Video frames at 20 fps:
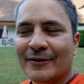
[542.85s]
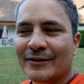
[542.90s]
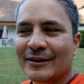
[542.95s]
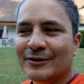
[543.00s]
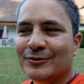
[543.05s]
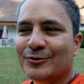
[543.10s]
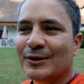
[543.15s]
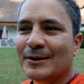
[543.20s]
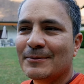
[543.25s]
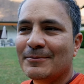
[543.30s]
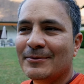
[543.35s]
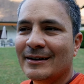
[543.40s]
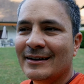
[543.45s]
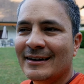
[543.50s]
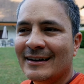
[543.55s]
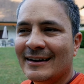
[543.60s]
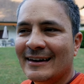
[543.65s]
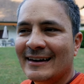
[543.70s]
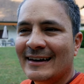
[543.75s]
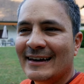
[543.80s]
of the trip,
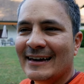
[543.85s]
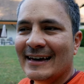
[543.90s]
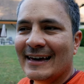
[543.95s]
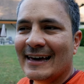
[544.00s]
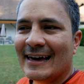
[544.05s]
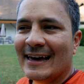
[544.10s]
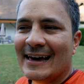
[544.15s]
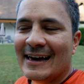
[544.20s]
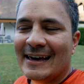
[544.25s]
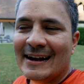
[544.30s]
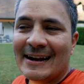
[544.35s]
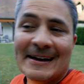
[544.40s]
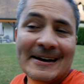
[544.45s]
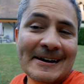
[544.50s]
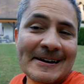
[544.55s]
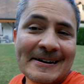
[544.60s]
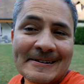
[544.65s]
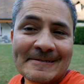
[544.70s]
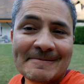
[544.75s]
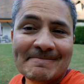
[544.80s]

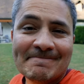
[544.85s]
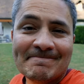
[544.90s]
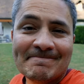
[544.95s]
and